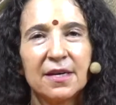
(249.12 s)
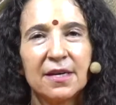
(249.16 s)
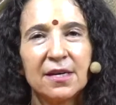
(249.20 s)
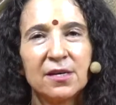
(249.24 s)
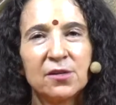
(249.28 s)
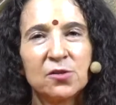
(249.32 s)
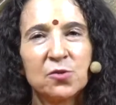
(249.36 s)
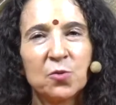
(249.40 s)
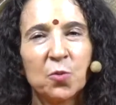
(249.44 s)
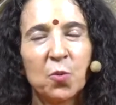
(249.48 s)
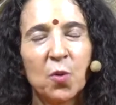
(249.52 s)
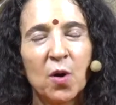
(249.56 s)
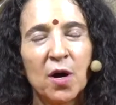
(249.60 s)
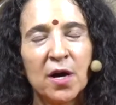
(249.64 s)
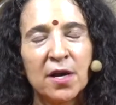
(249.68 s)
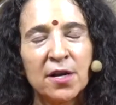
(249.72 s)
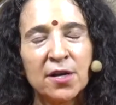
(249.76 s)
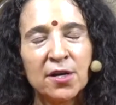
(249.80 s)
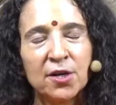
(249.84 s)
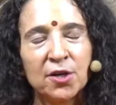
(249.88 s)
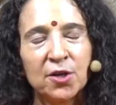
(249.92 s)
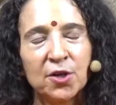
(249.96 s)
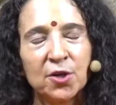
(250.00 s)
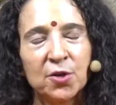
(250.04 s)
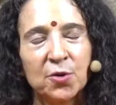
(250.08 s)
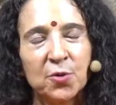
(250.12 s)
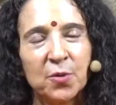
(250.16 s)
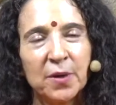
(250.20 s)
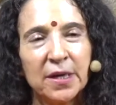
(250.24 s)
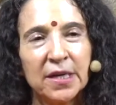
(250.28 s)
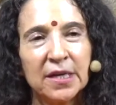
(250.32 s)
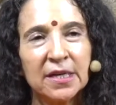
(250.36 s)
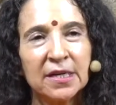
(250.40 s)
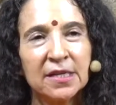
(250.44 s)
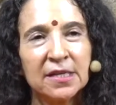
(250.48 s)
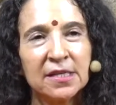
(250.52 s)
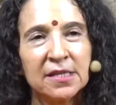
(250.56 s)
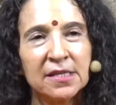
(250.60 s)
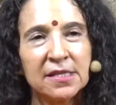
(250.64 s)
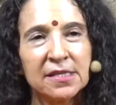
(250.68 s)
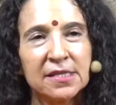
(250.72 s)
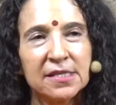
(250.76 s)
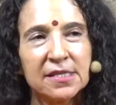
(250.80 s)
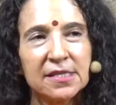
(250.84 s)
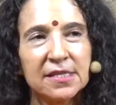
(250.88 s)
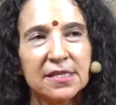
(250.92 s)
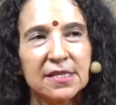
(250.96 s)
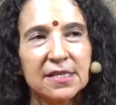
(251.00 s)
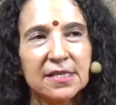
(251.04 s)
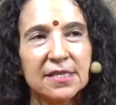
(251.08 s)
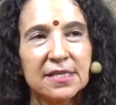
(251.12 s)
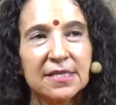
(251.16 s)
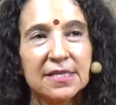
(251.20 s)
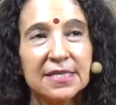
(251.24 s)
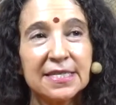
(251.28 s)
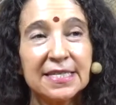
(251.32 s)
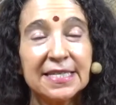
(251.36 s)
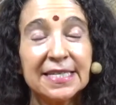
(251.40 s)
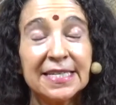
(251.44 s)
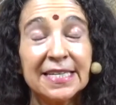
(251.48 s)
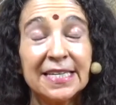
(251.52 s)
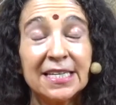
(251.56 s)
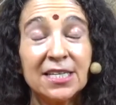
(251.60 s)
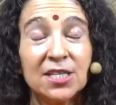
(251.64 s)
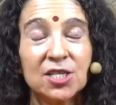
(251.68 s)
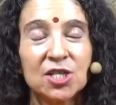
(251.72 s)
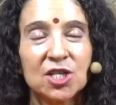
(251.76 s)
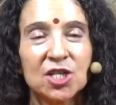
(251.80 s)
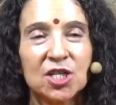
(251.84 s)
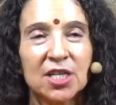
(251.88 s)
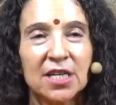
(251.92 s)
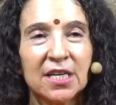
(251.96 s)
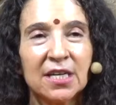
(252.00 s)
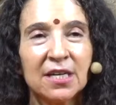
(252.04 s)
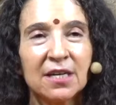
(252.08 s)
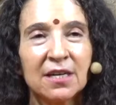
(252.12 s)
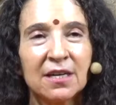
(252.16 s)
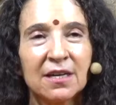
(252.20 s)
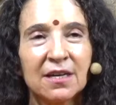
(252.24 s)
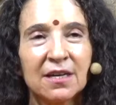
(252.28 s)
is one who is teaching